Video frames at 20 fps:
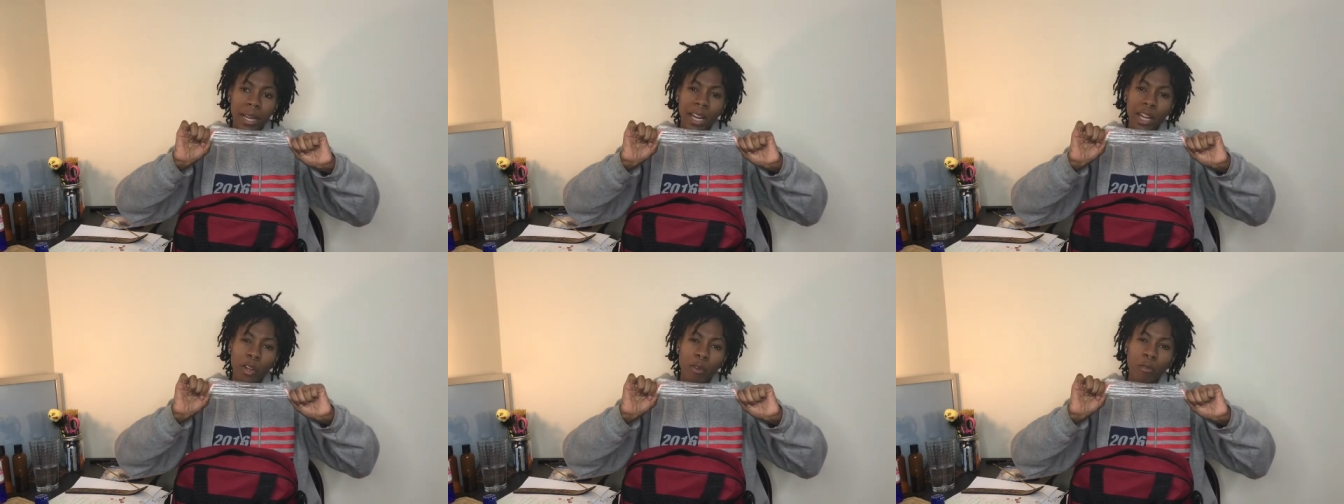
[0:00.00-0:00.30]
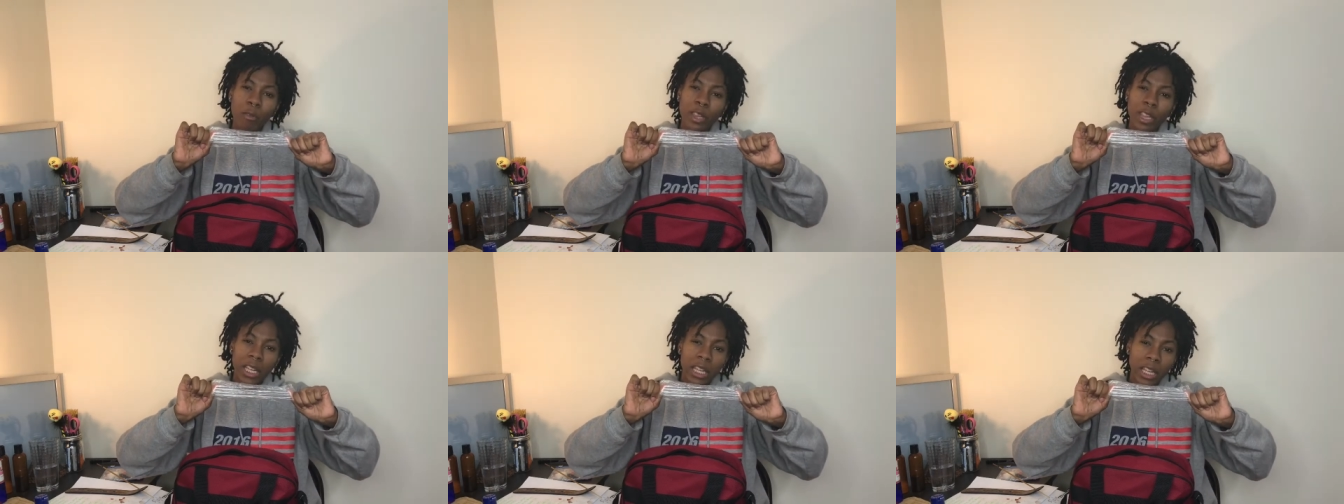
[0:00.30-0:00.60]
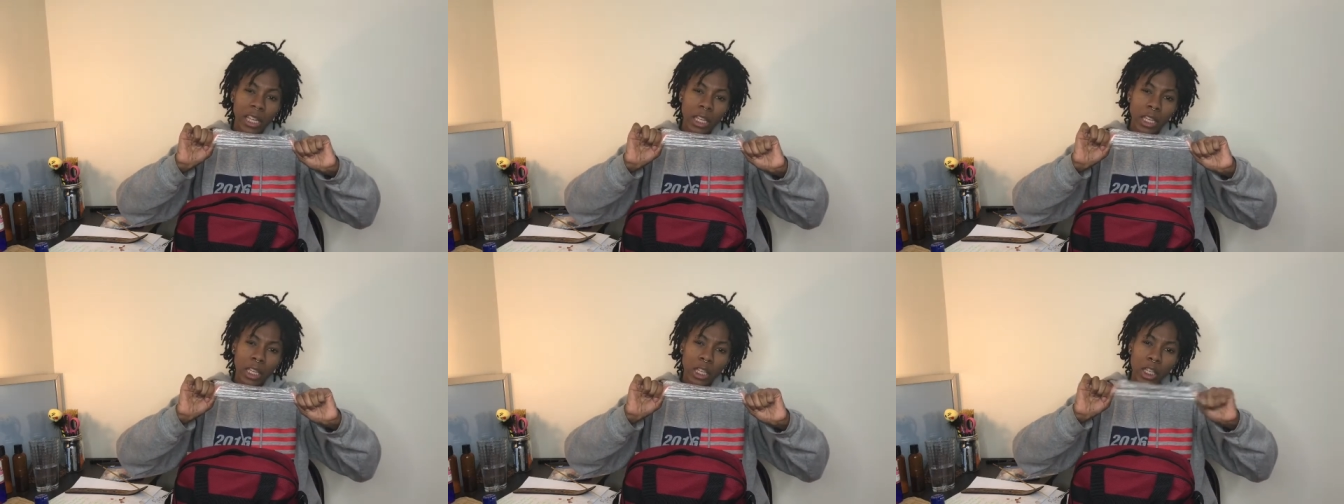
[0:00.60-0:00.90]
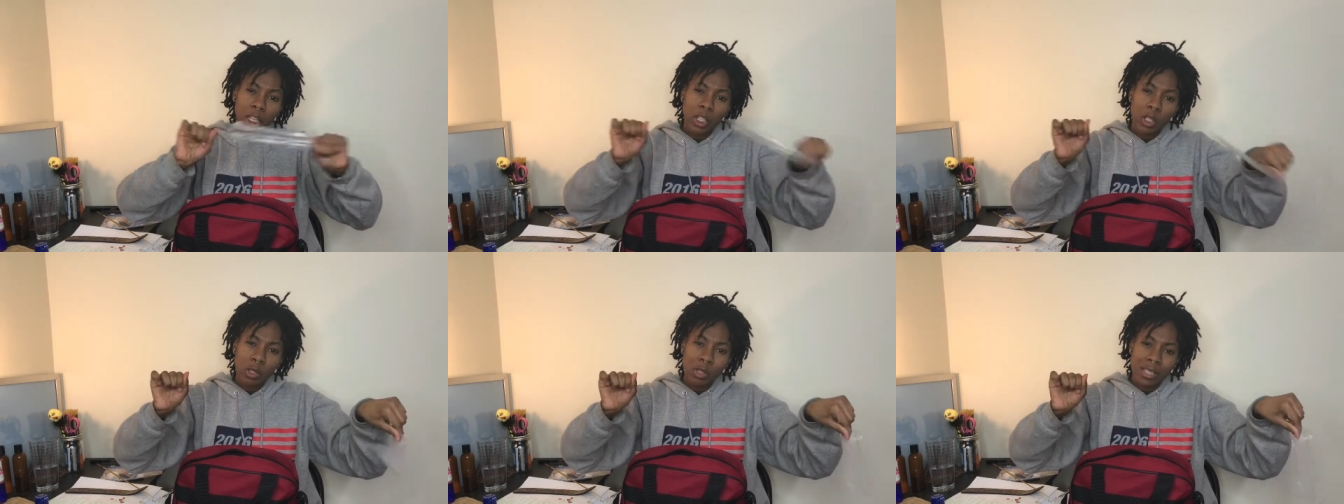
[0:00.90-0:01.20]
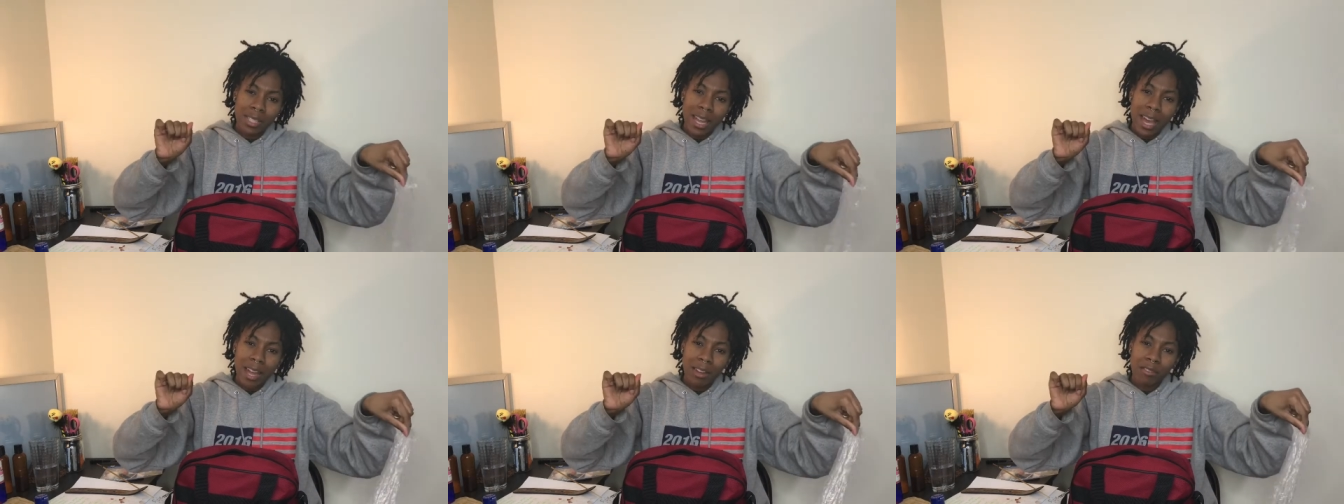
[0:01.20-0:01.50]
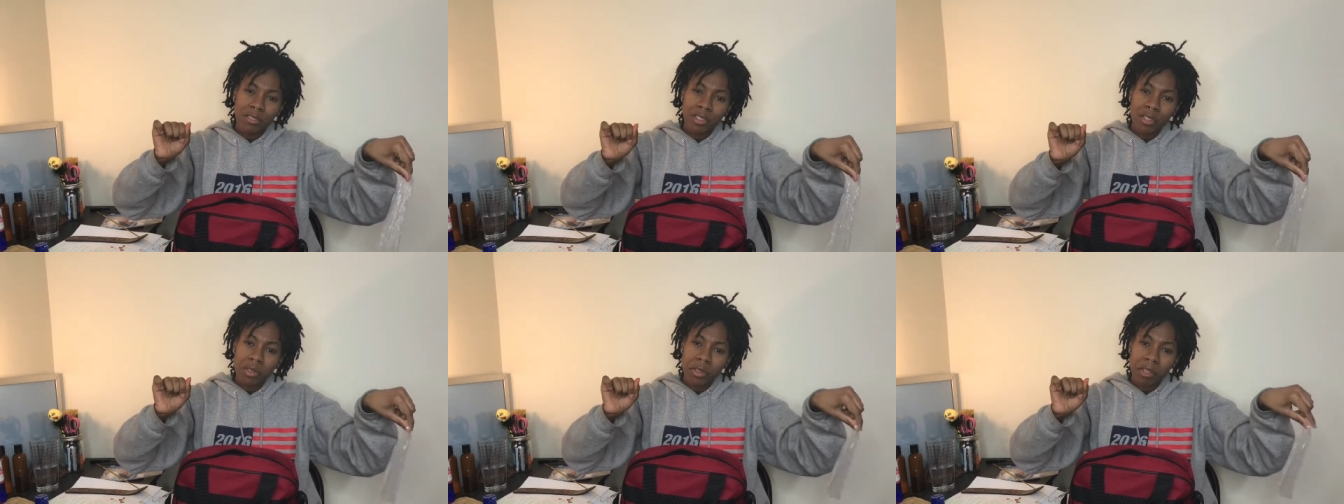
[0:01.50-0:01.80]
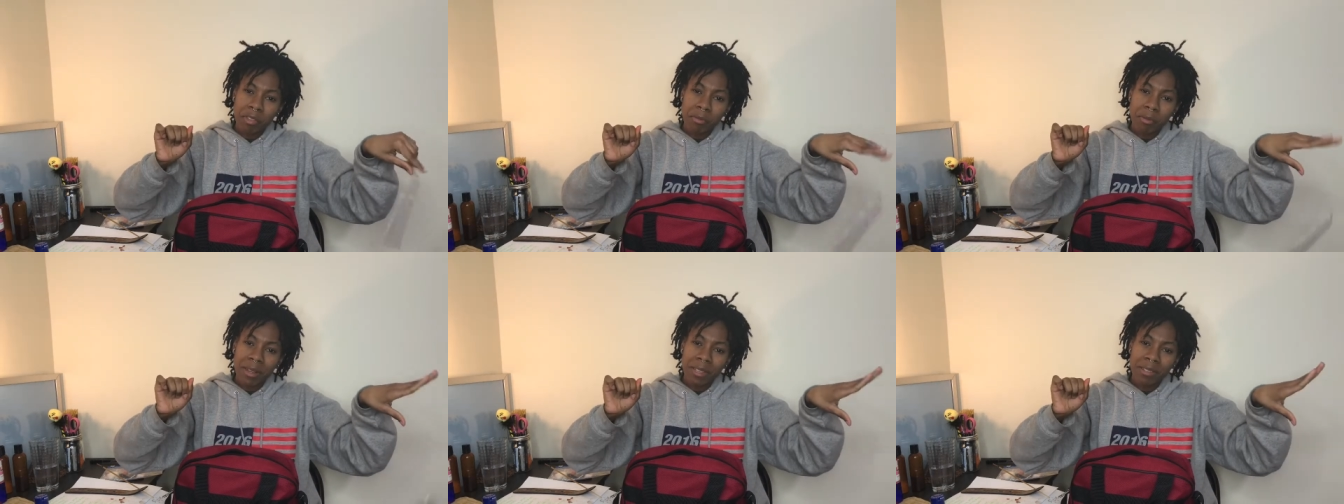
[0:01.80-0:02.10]
but I don't really use knives, so
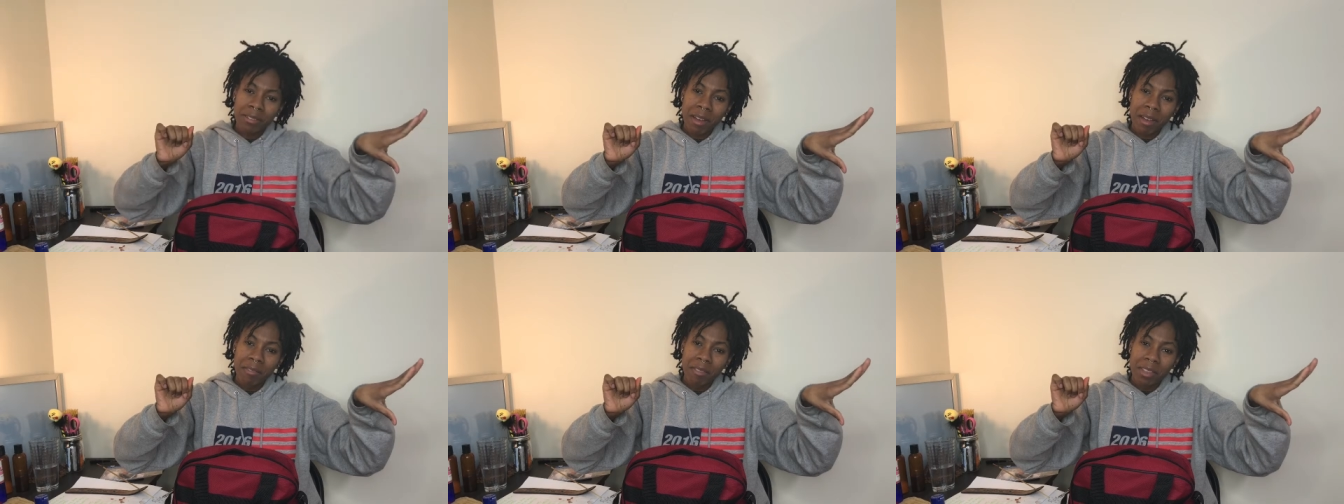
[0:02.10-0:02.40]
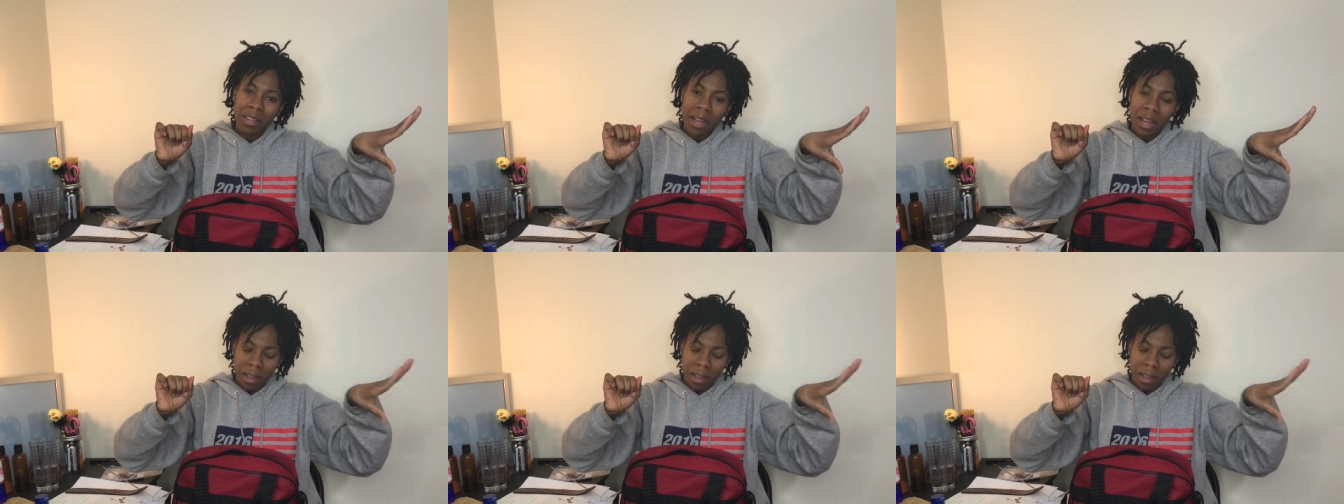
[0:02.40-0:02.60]
that's why I still have the